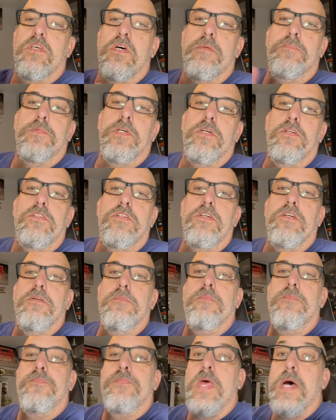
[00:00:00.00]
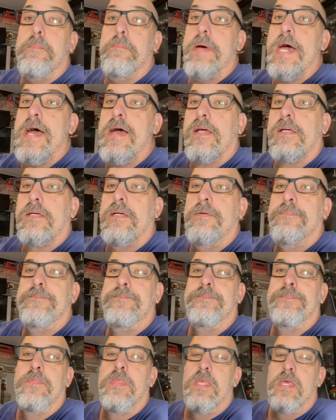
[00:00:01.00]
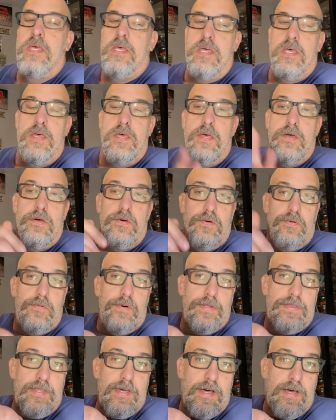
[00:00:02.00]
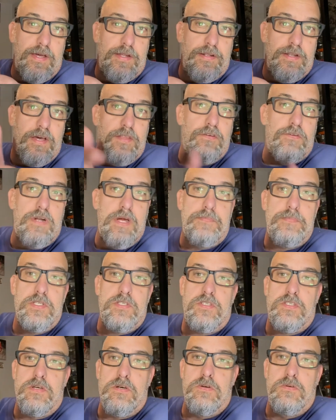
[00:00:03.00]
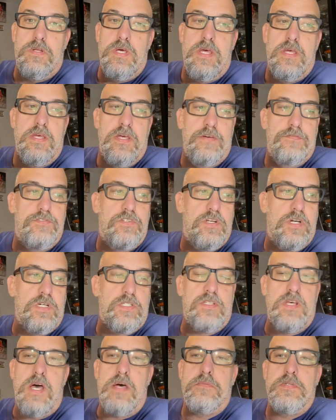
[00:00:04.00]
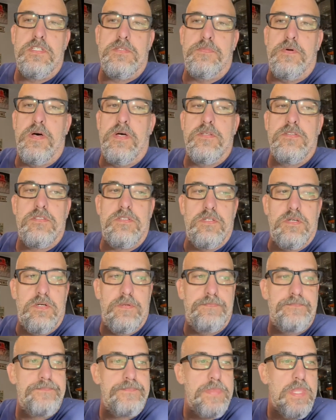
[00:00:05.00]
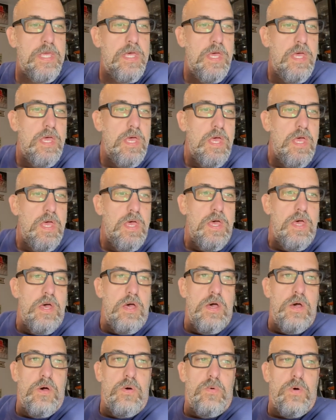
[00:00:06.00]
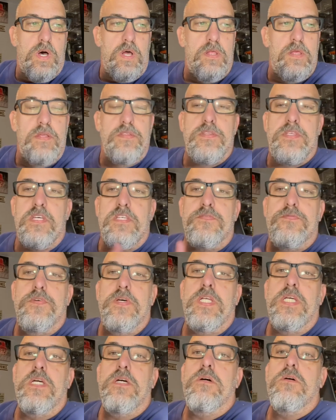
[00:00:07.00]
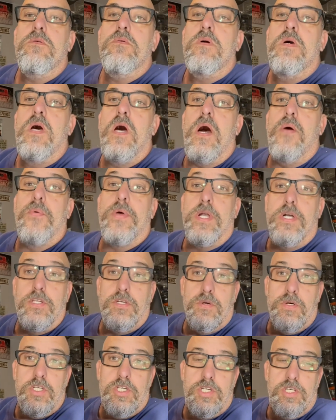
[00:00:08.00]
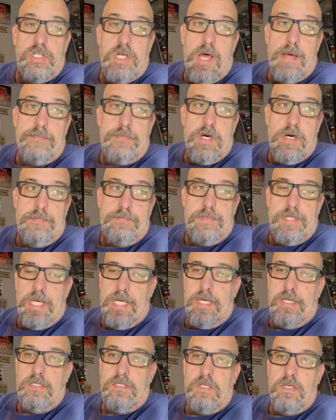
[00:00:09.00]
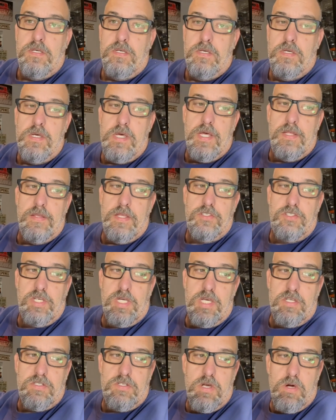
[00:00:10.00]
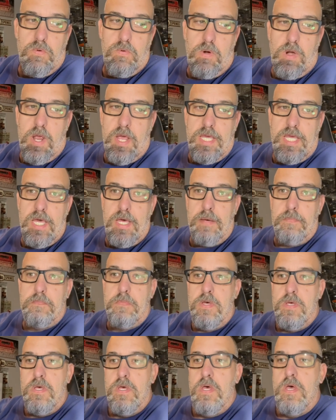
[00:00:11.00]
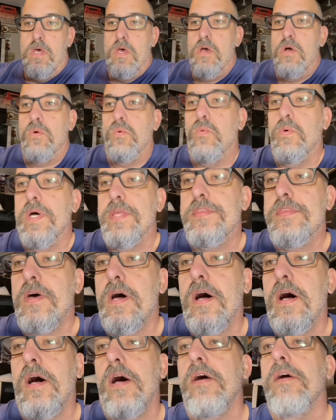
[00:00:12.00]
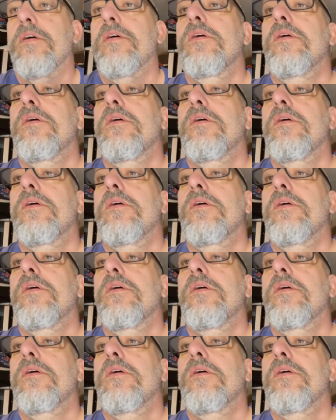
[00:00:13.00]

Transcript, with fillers: up, YouTube? I'm back with another episode of Chuck's Hobby Spot. So, well, this video, I want to do a shop update and let you guys know where I am with uh,